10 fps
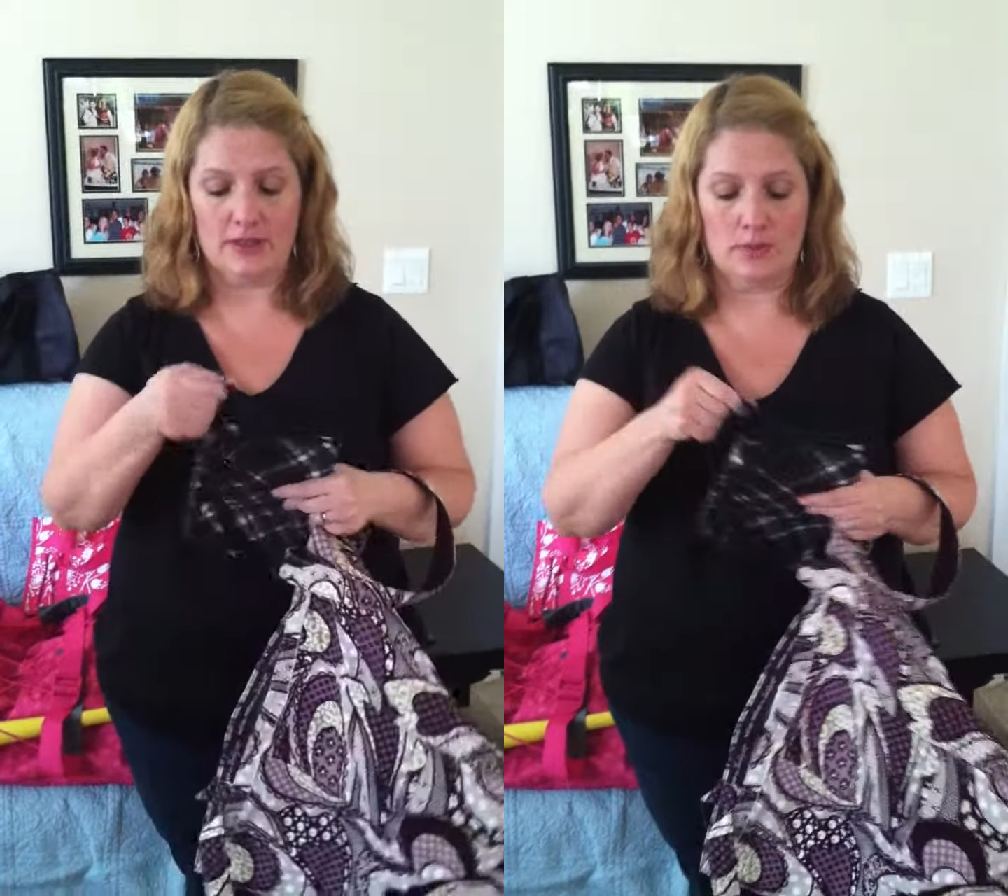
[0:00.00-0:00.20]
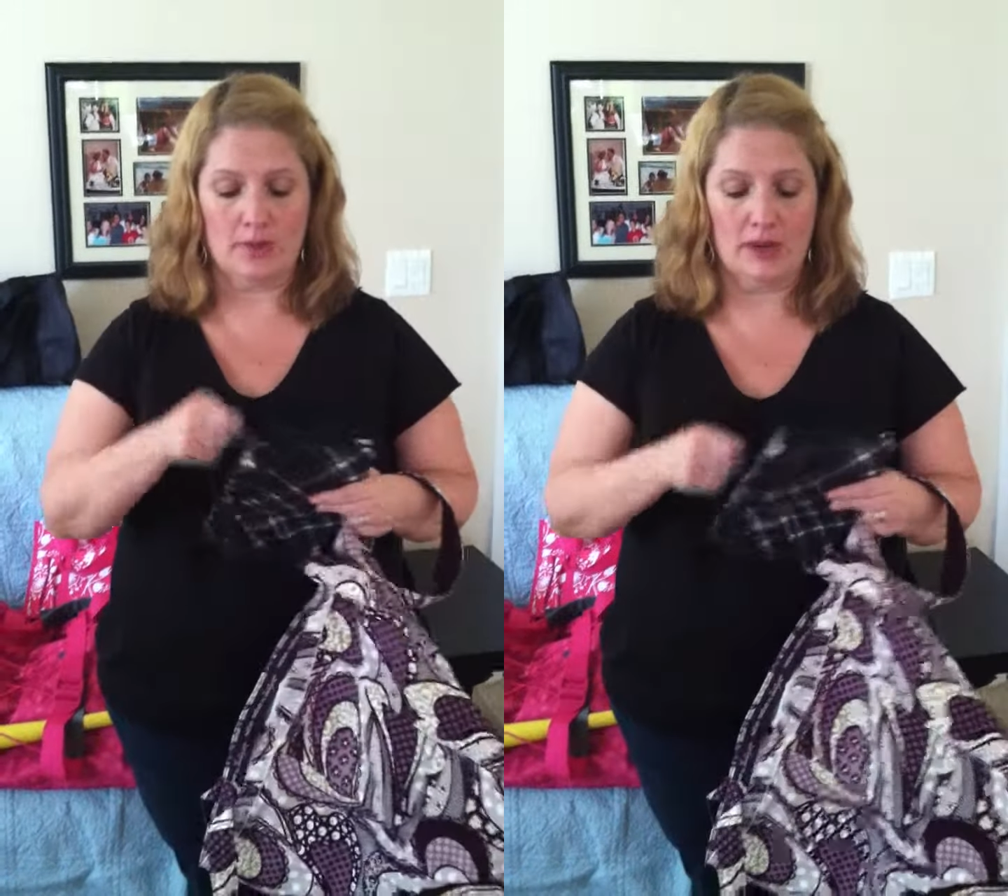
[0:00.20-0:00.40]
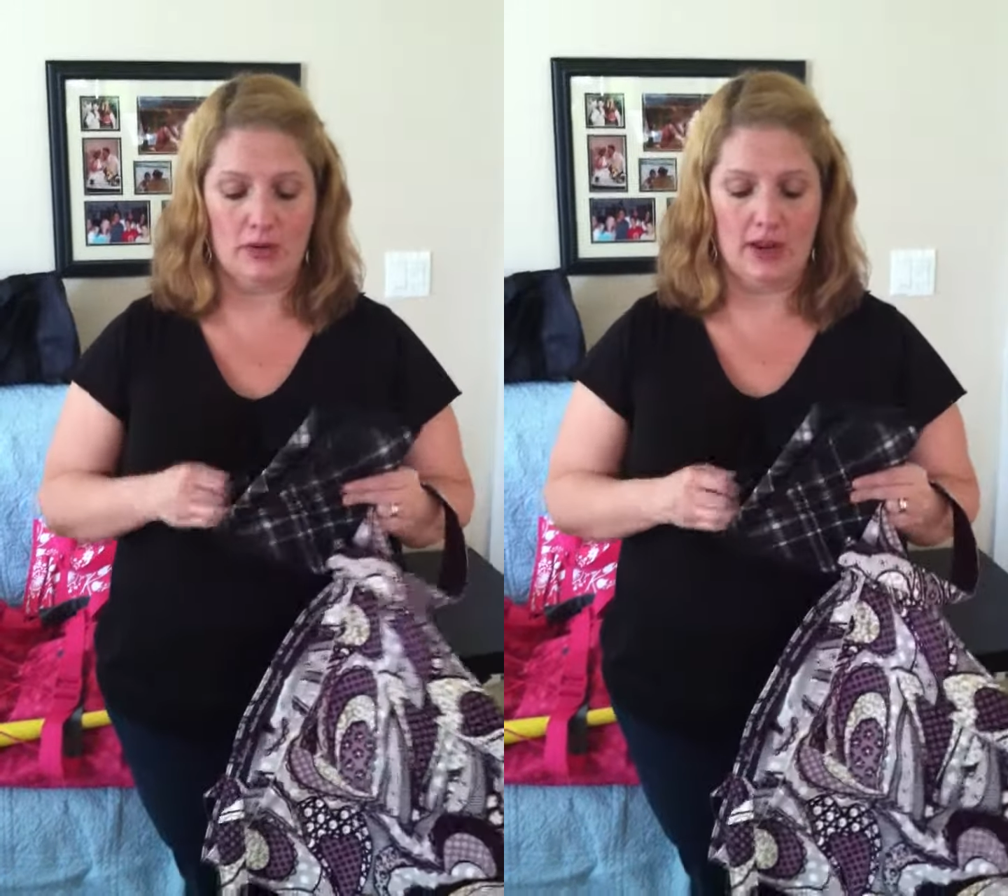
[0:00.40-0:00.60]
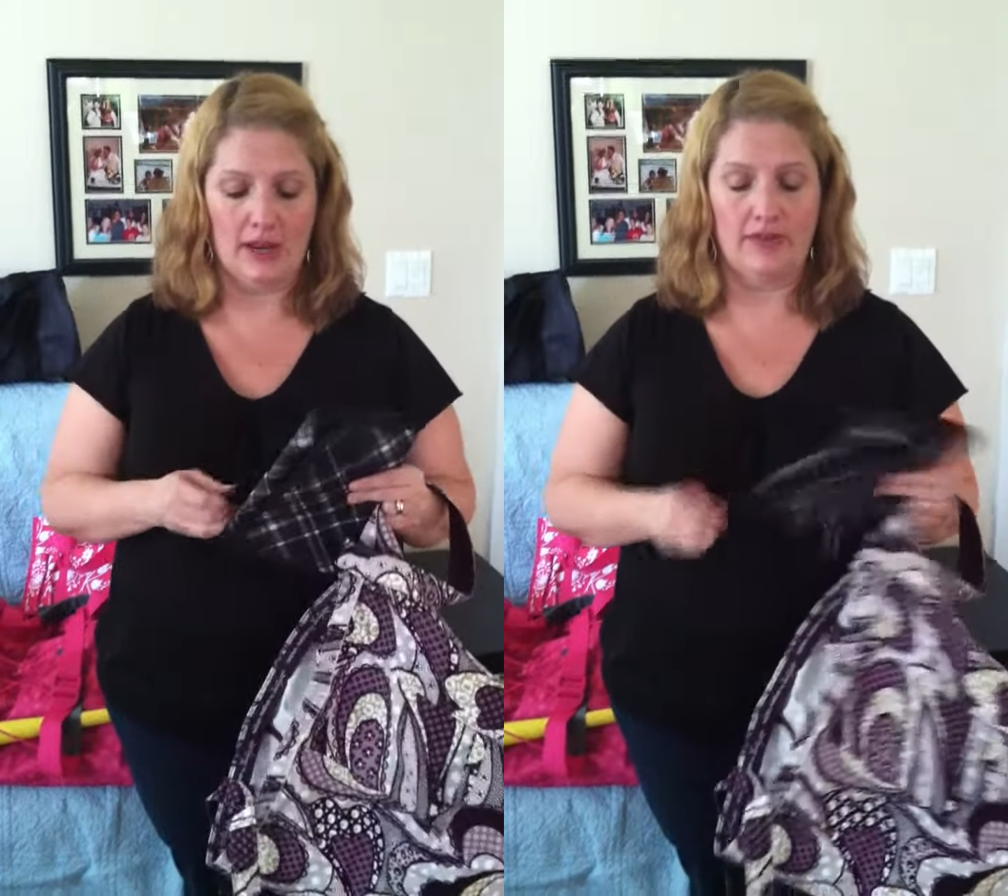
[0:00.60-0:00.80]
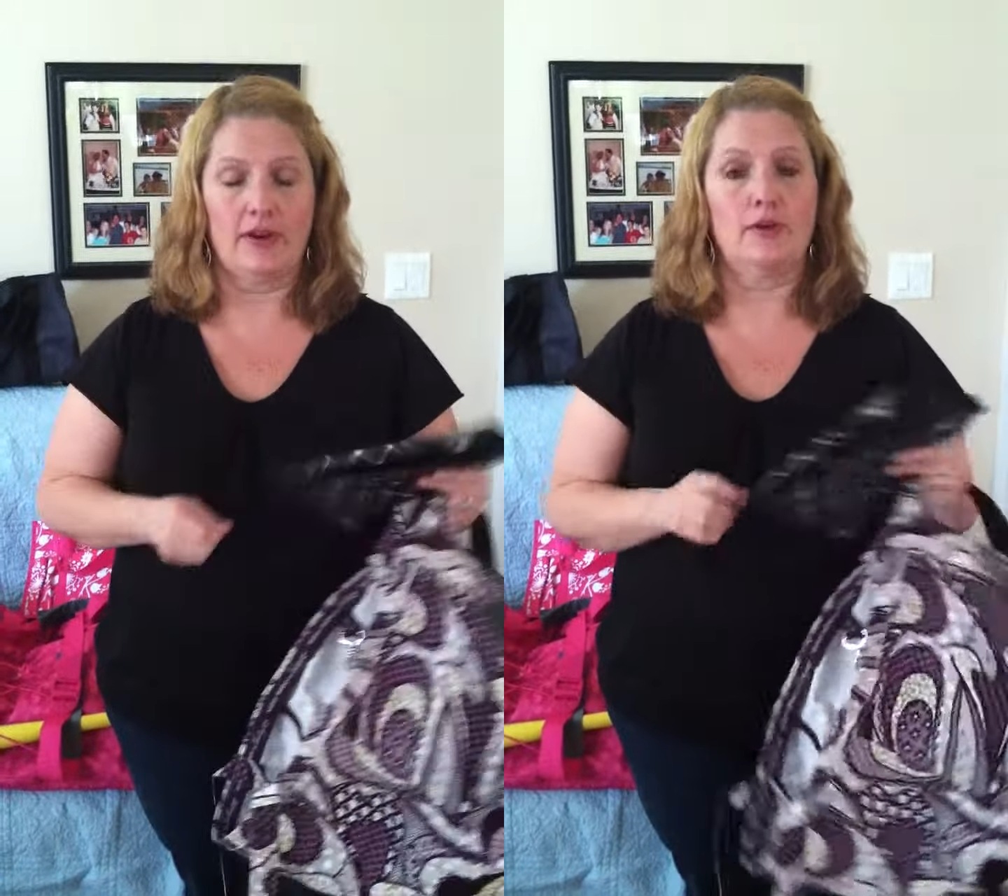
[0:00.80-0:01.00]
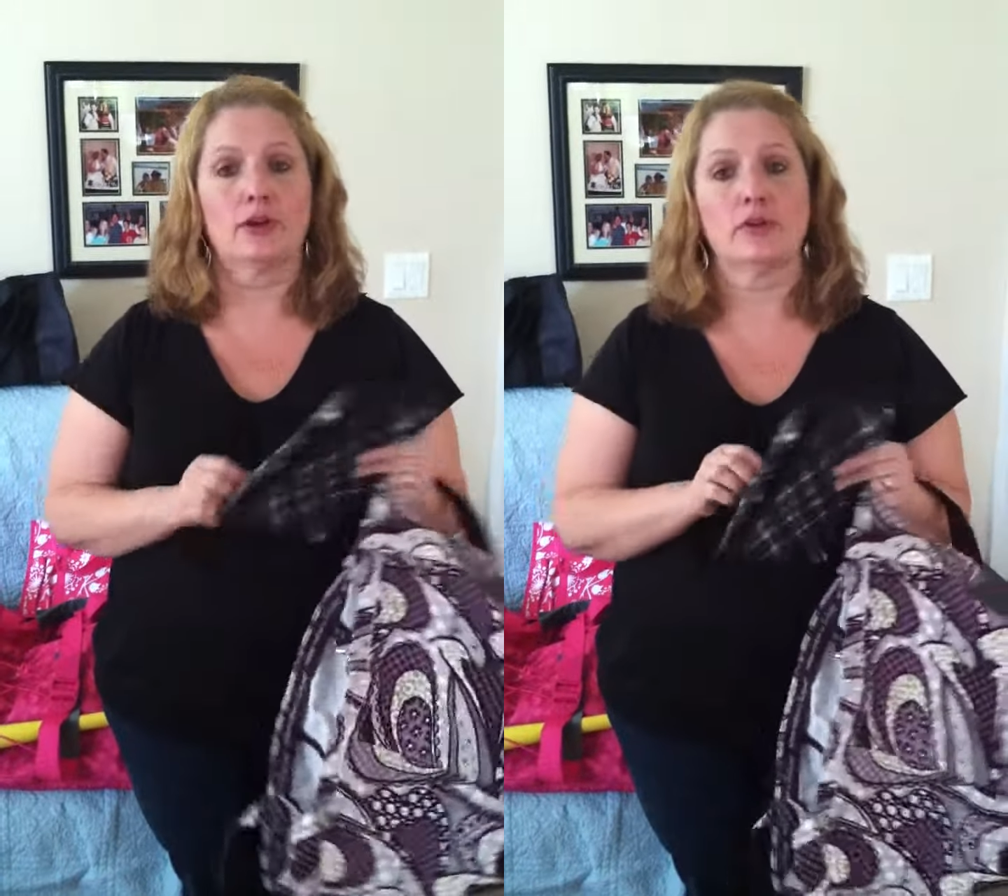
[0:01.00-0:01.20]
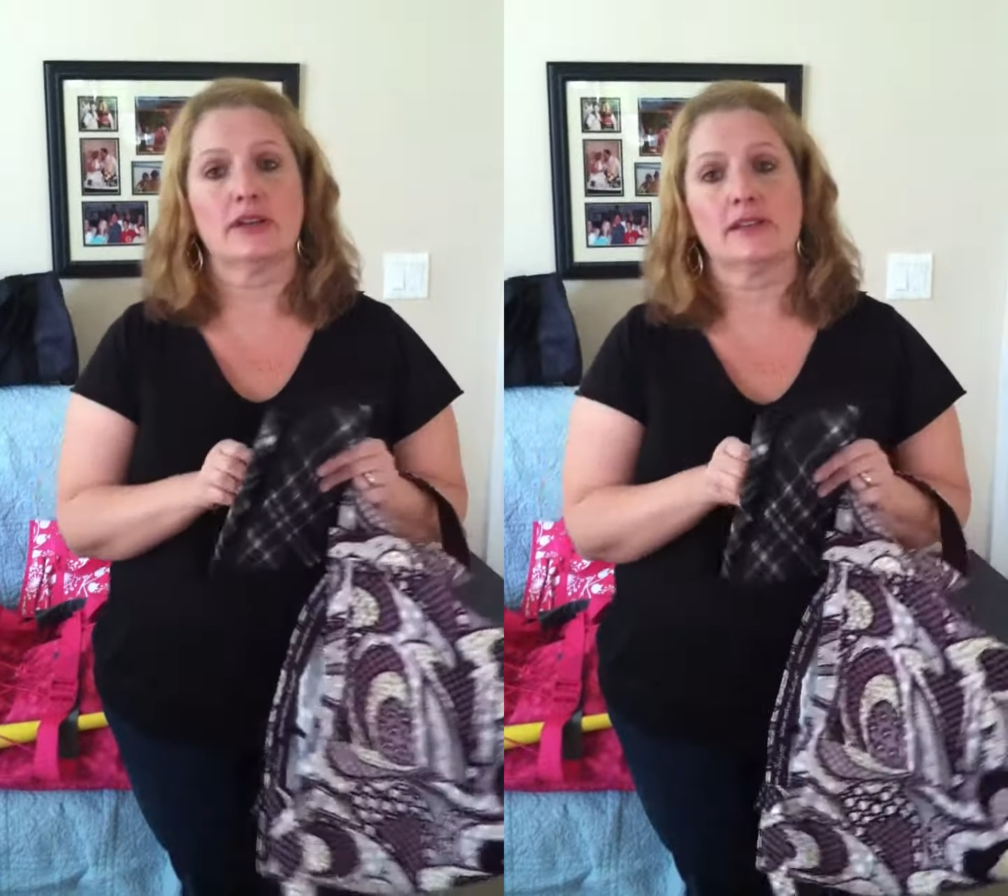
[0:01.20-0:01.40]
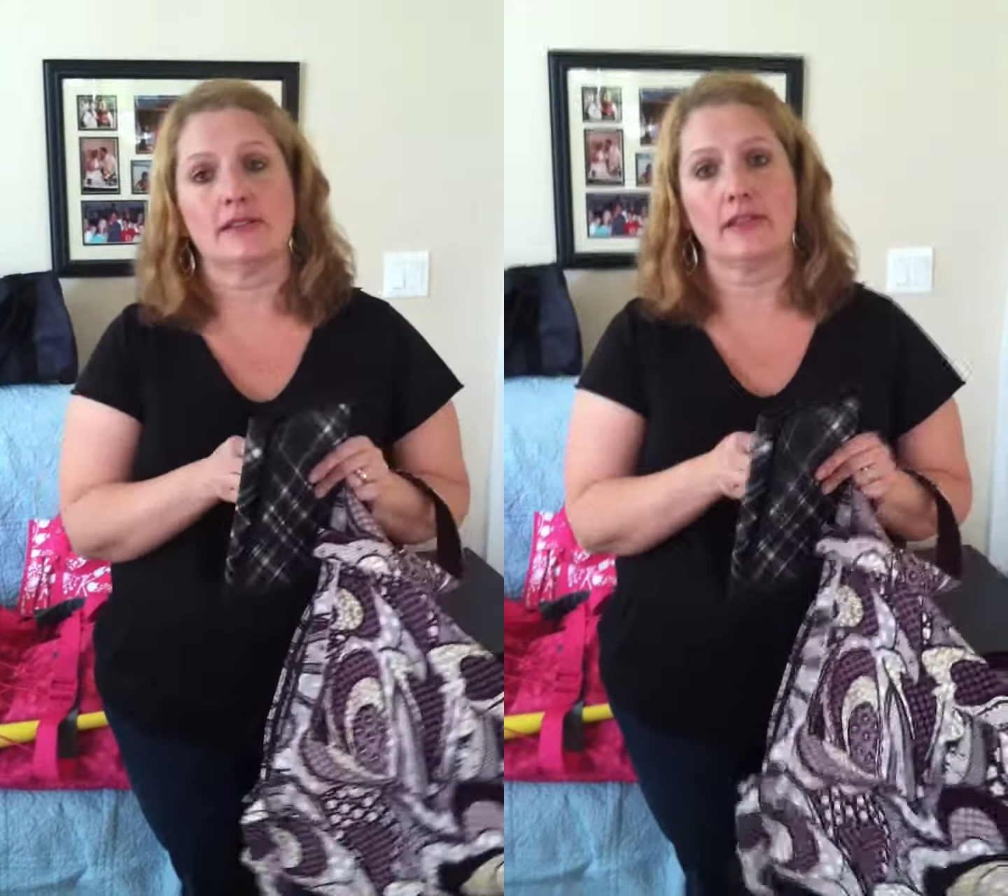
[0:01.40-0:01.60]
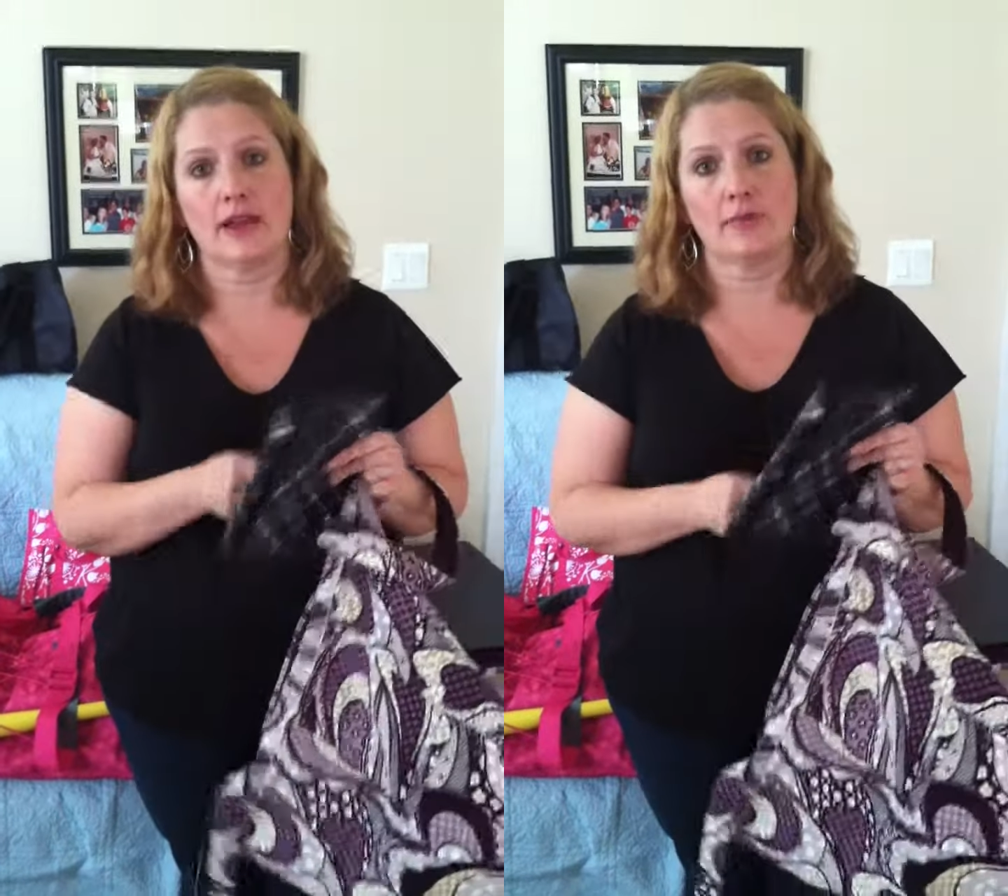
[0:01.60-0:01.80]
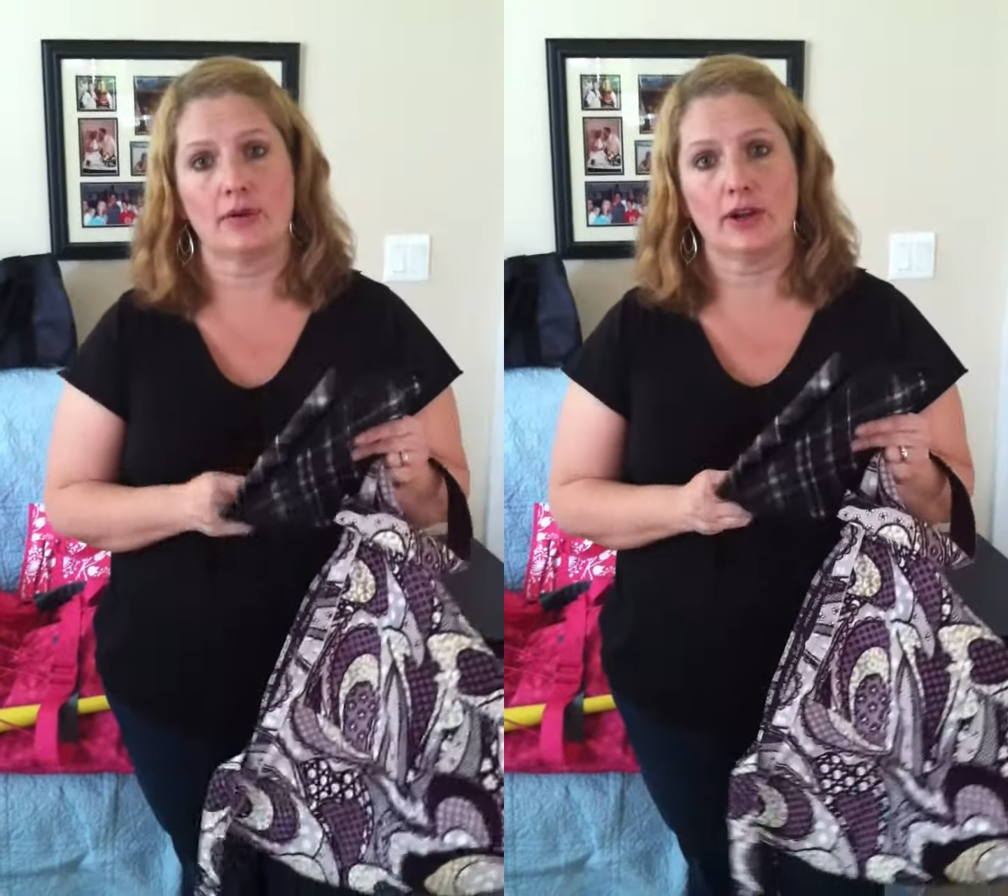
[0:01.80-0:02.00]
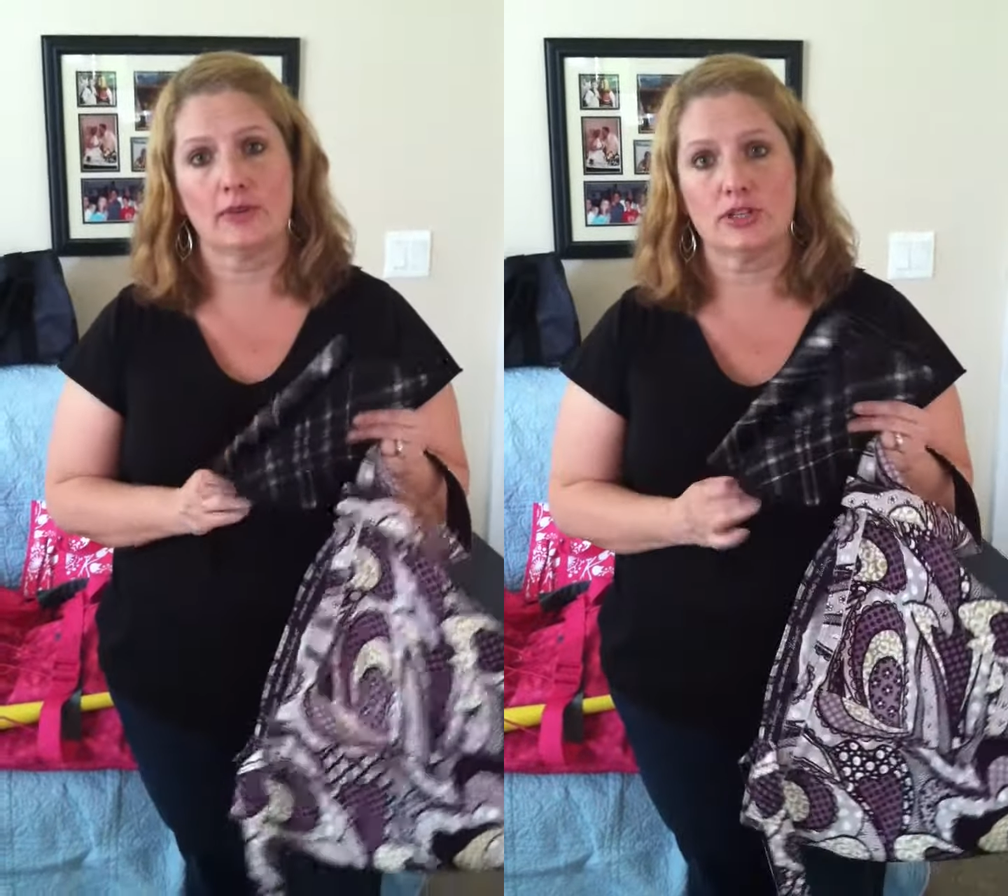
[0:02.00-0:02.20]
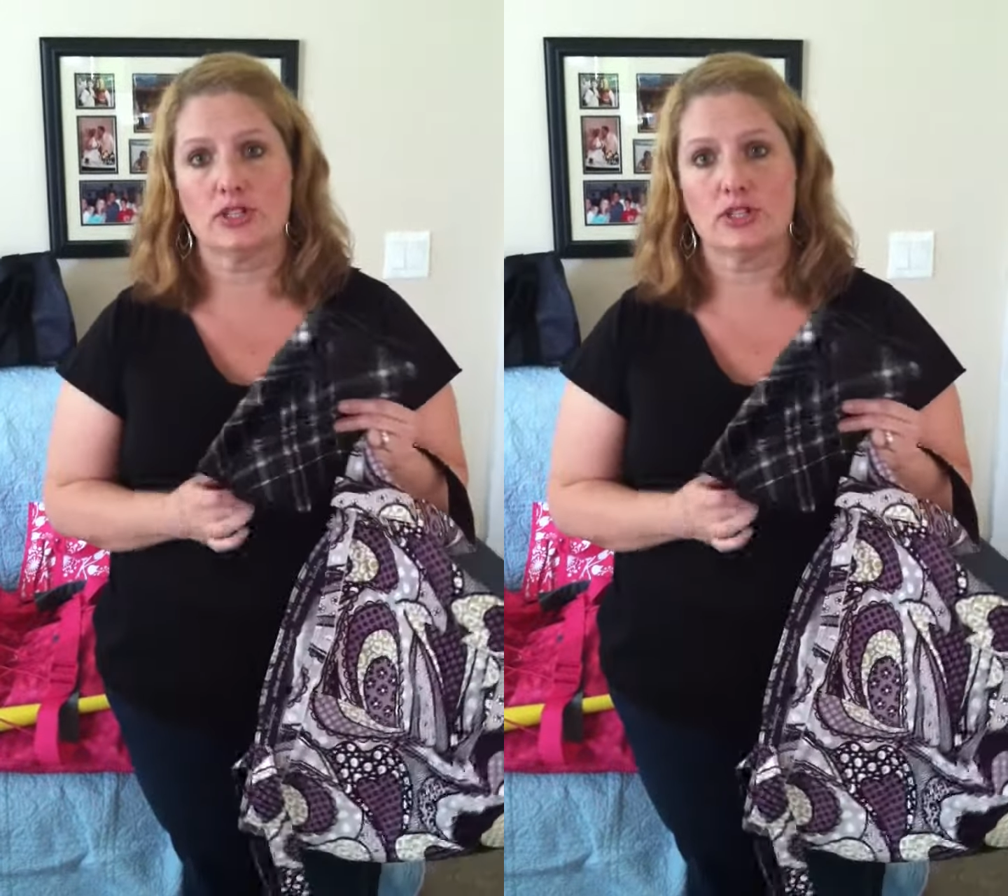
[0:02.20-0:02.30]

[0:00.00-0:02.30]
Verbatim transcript: this would be great if I were going to the library,